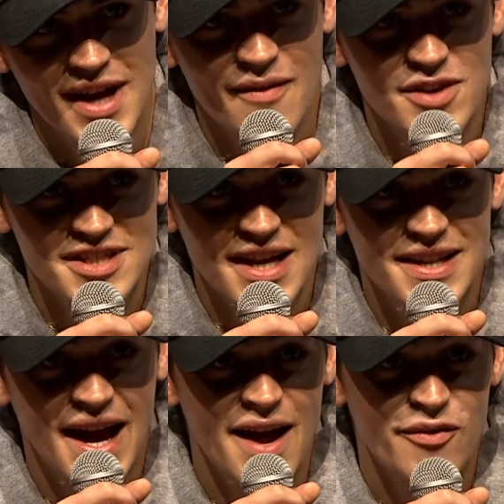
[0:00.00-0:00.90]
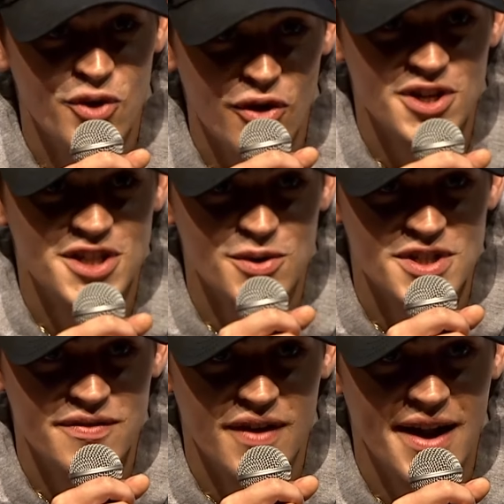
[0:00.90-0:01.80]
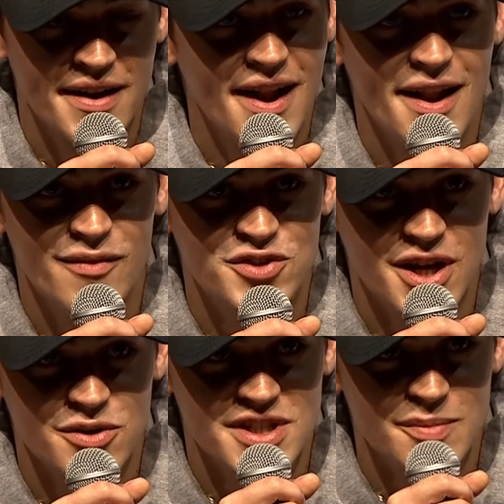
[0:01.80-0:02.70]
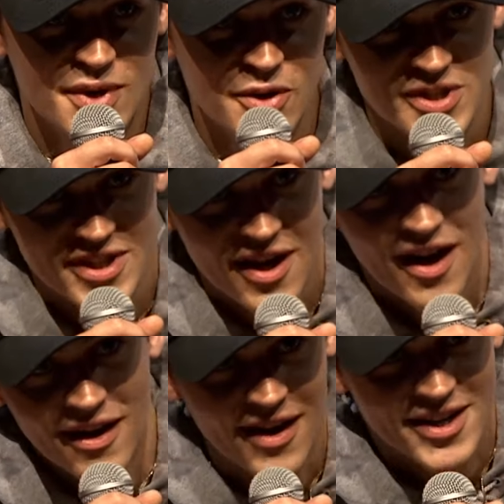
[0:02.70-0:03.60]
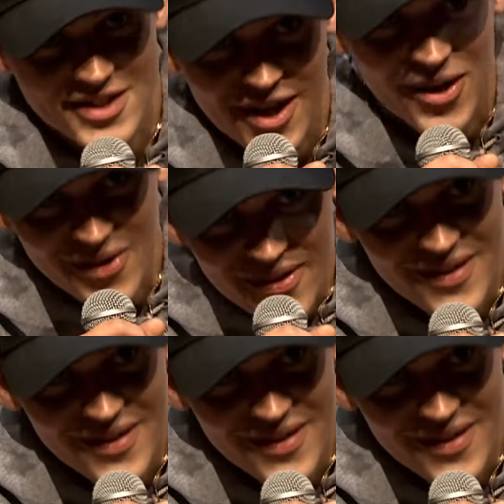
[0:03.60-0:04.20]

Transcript: Having said that, if you're a Chelsea fan, I love Chelsea. Blue is the colour. Let's go.